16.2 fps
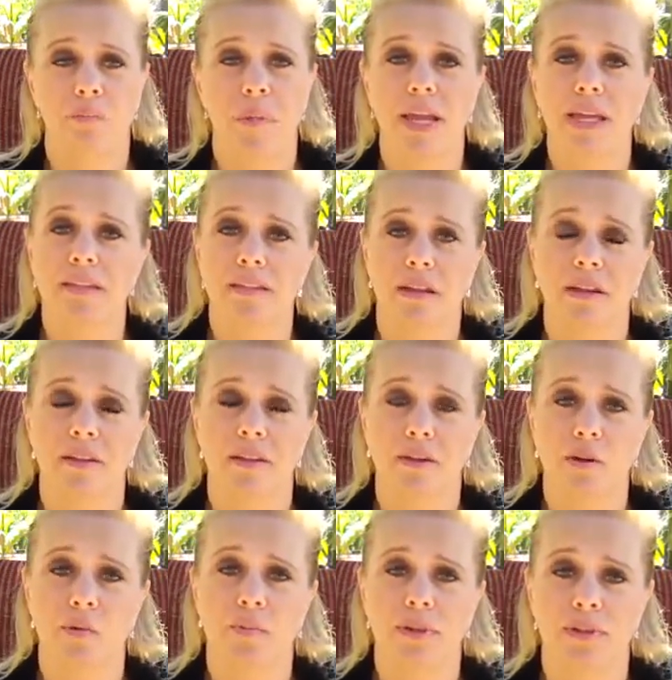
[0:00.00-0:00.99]
based on
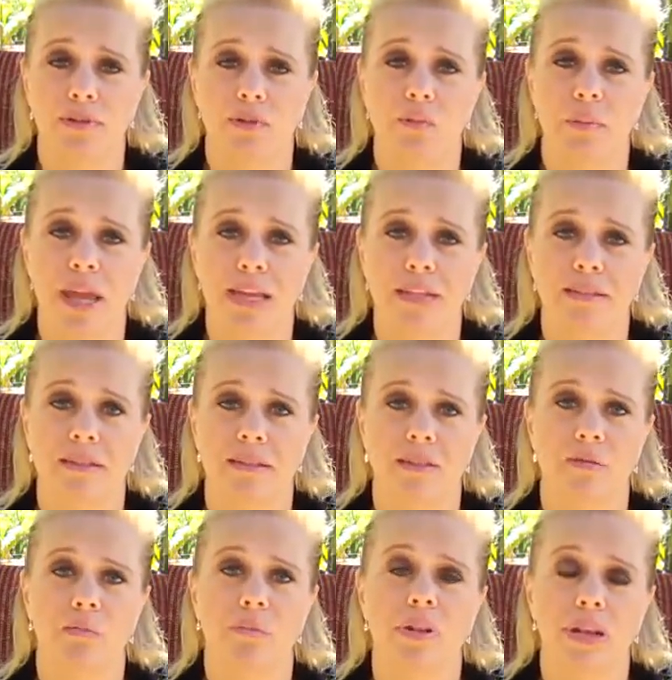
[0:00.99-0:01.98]
their original
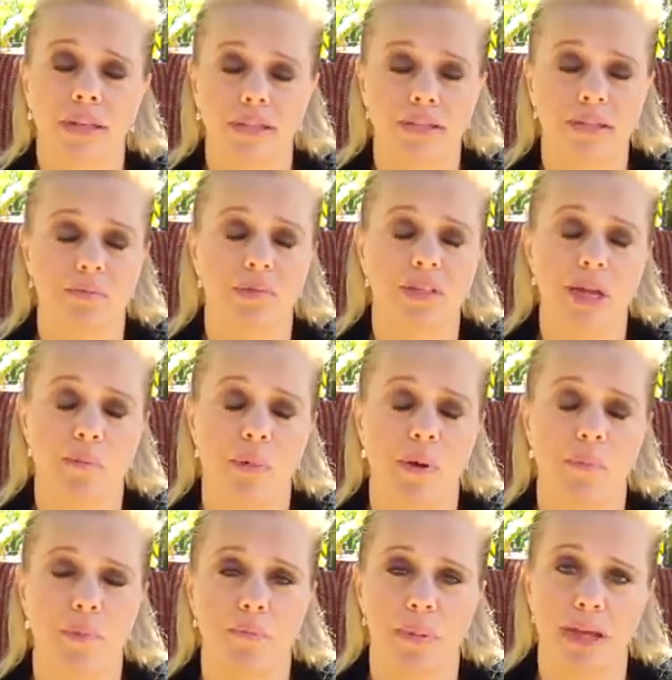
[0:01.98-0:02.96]
basis plus some step
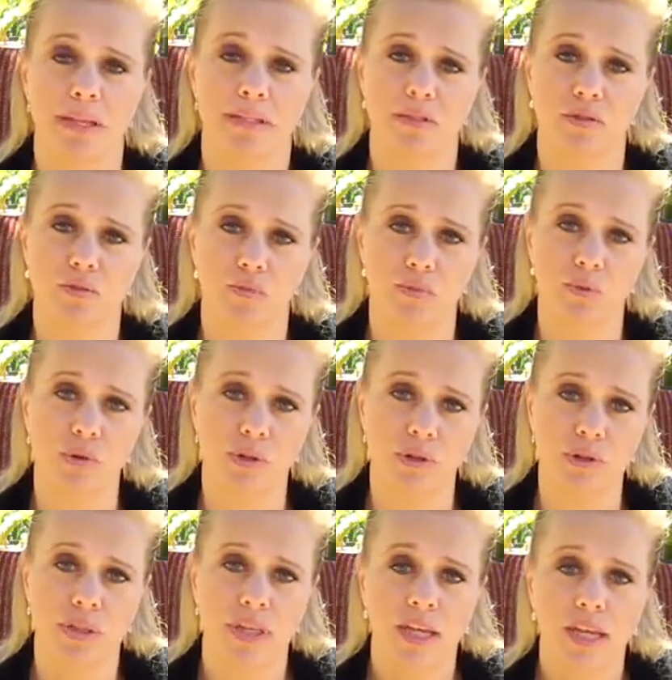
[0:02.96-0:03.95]
up in basis
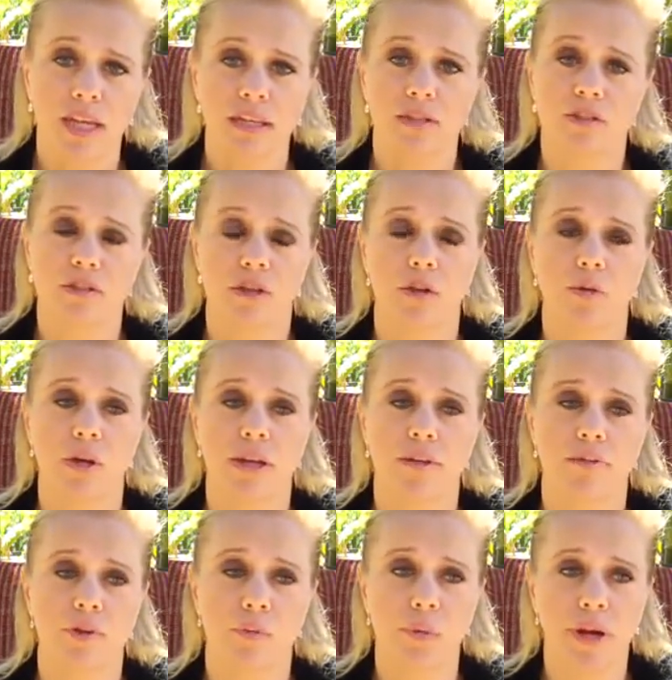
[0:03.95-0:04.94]
rules. So
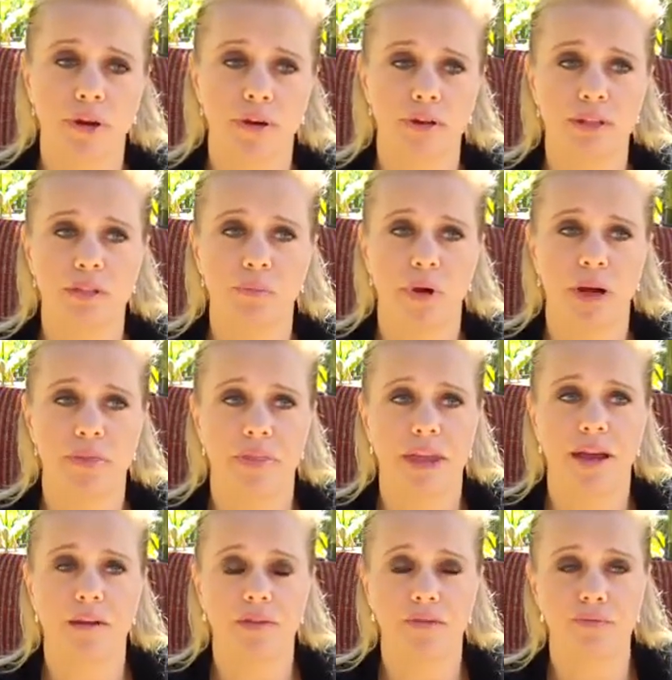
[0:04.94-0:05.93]
if your parents bought the
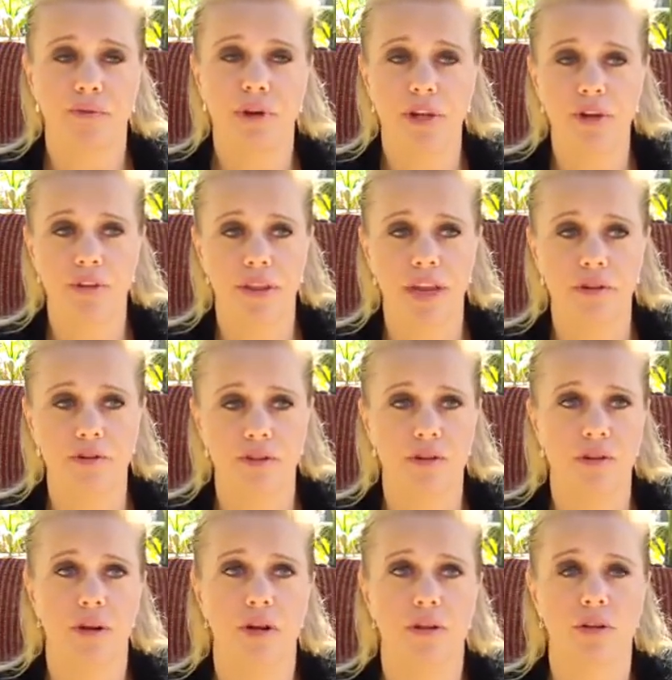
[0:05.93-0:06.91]
house for
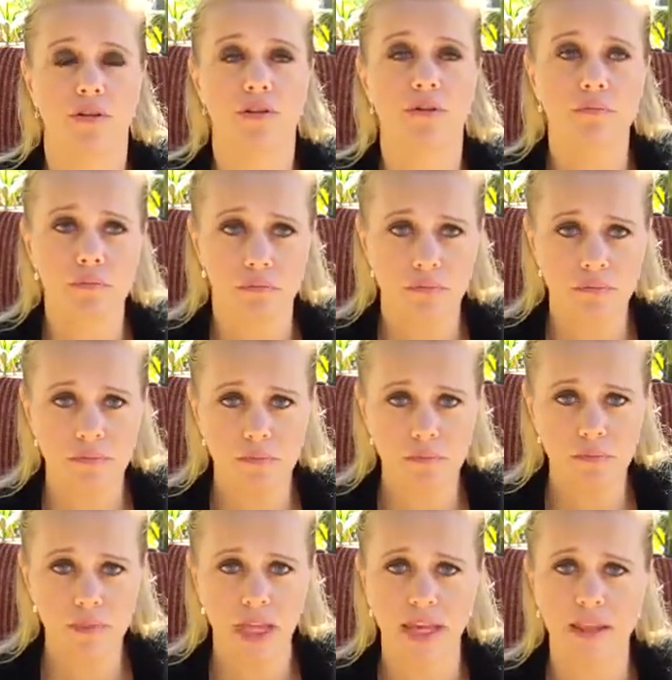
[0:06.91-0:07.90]
$100,000
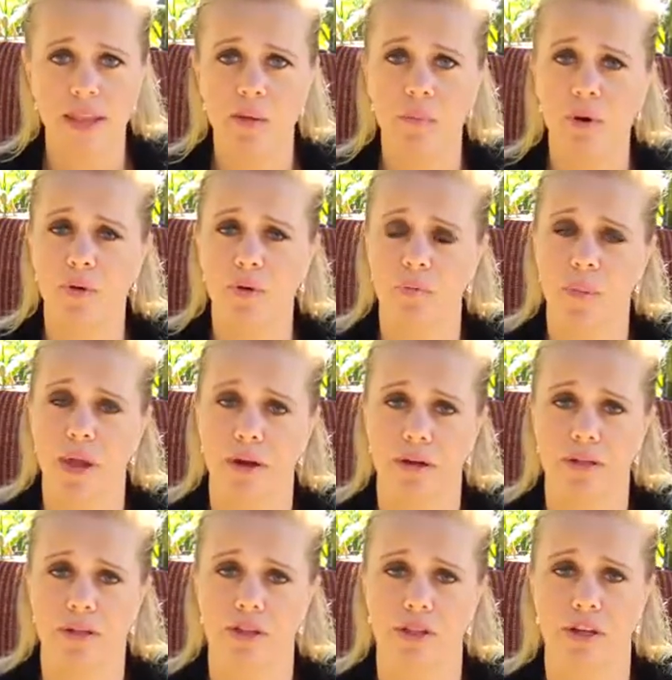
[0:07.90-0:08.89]
and they both
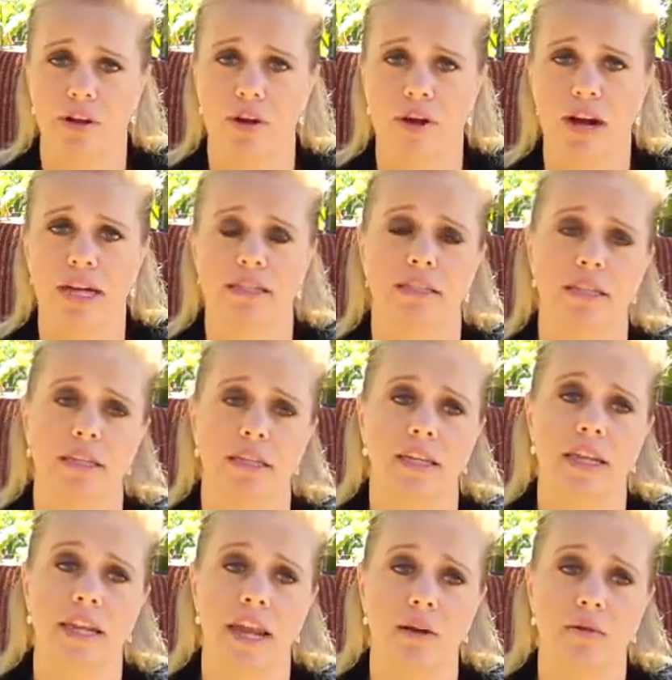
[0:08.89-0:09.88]
perished in a car accident
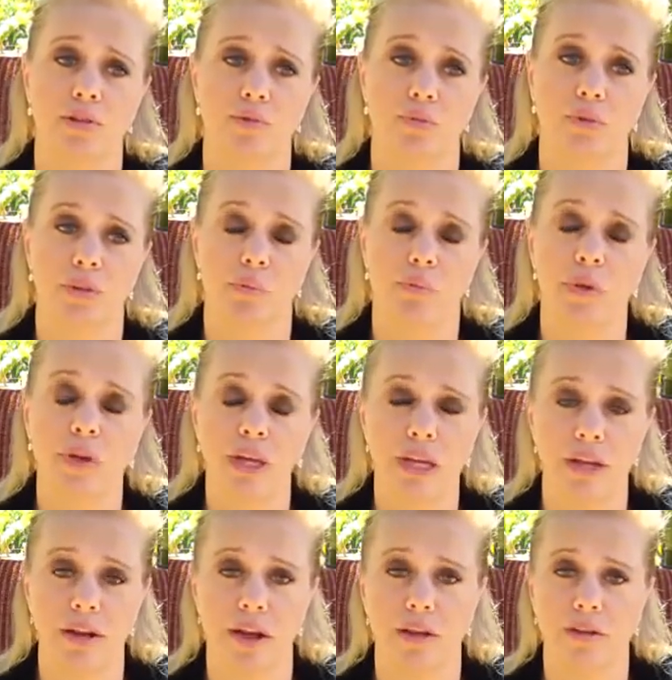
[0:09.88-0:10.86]
and now it's worth $1
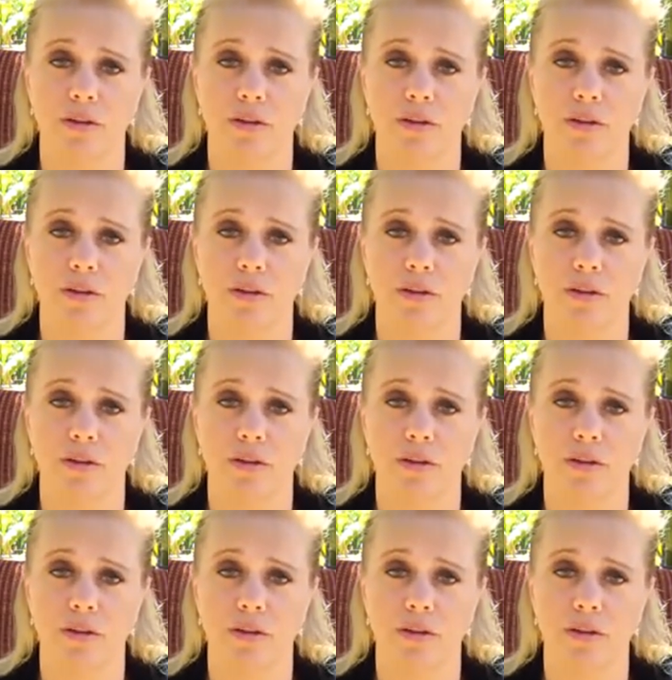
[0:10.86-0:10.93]
million